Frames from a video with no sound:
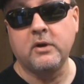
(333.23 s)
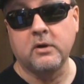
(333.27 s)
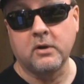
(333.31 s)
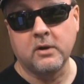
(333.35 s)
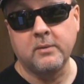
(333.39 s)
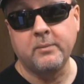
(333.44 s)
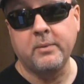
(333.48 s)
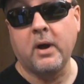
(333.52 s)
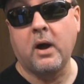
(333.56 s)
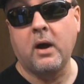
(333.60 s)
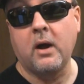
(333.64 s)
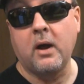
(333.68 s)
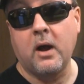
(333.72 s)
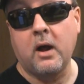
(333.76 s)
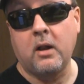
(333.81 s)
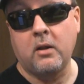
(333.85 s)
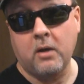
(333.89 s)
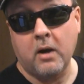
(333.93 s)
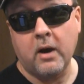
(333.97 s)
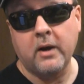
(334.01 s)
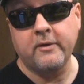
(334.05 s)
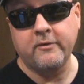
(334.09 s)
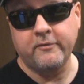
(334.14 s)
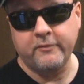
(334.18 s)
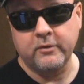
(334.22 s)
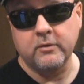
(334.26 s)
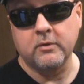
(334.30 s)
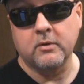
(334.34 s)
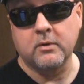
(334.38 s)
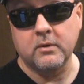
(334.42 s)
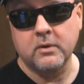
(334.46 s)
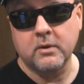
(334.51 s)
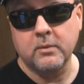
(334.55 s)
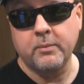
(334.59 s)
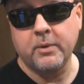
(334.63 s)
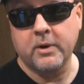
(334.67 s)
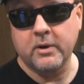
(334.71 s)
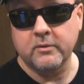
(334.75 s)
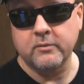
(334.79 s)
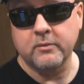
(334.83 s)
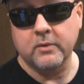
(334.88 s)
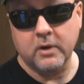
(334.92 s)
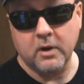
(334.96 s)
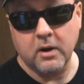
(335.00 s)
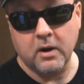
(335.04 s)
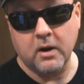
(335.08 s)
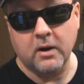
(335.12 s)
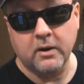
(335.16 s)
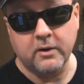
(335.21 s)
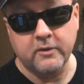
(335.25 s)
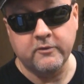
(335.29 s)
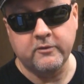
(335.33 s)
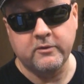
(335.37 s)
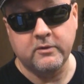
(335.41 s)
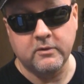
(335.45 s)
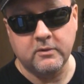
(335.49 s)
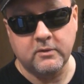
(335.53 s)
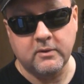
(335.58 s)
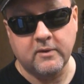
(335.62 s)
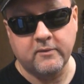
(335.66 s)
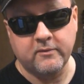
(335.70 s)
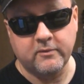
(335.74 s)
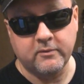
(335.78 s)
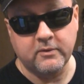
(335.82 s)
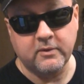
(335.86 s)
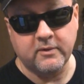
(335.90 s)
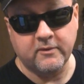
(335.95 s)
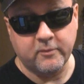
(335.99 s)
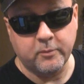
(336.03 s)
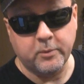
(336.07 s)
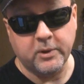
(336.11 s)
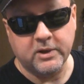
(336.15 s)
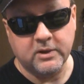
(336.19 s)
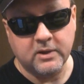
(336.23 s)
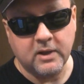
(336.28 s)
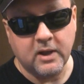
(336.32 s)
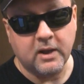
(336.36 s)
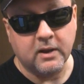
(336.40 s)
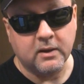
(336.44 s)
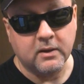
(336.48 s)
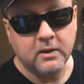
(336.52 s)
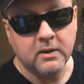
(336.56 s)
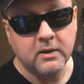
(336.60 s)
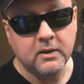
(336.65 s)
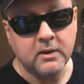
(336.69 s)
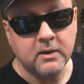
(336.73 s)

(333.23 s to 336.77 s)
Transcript: you're going to buy a lot of fuel compared to a car because you have a big tank.